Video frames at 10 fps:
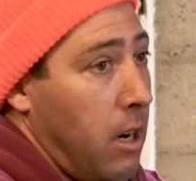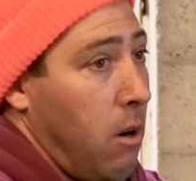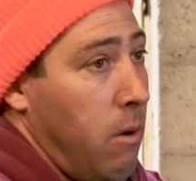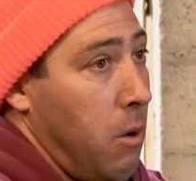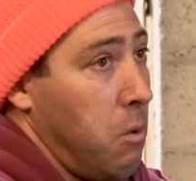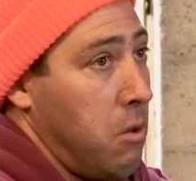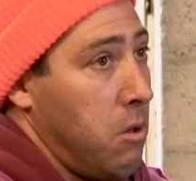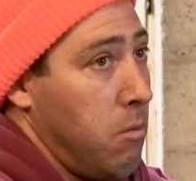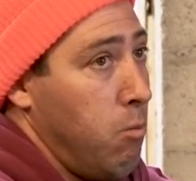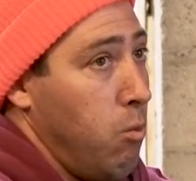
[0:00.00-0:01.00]
of my career
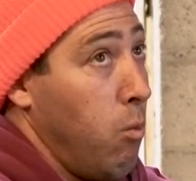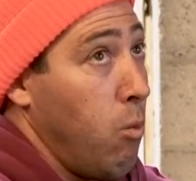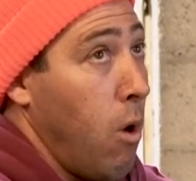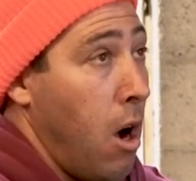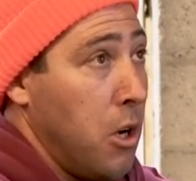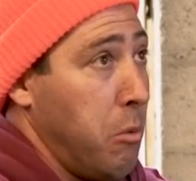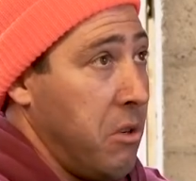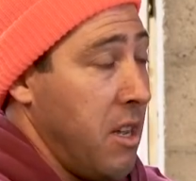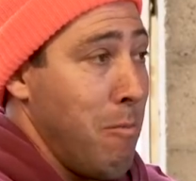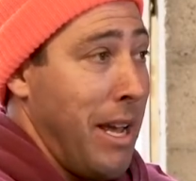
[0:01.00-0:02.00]
was
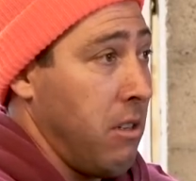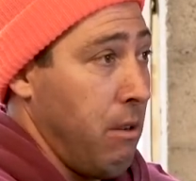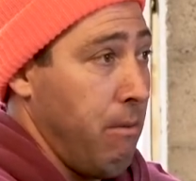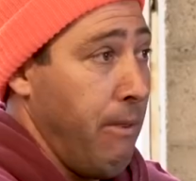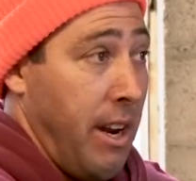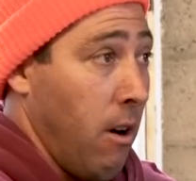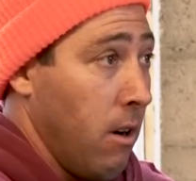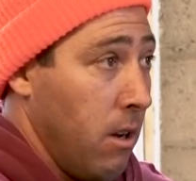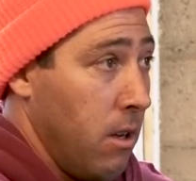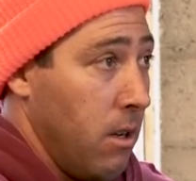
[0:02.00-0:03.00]
100% based on fear.